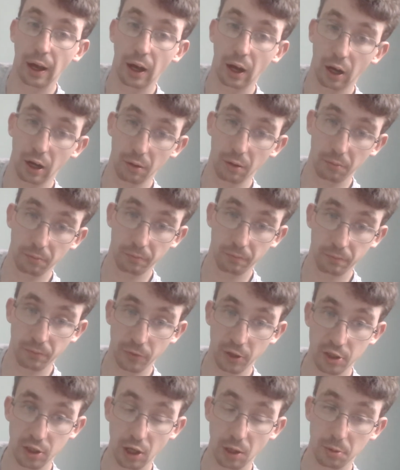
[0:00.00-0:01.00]
the
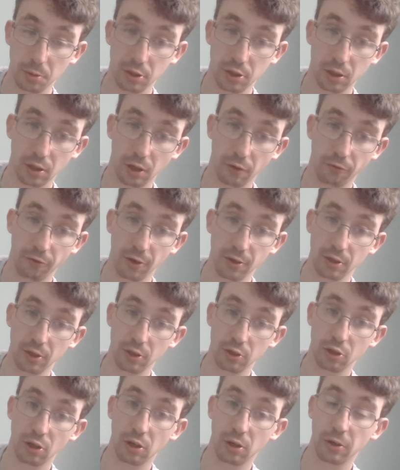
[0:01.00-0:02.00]
starboard side
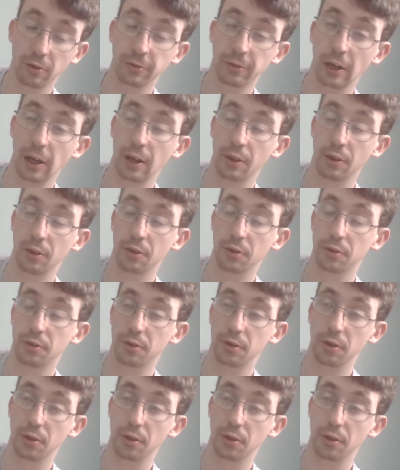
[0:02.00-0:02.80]
fuselage half, and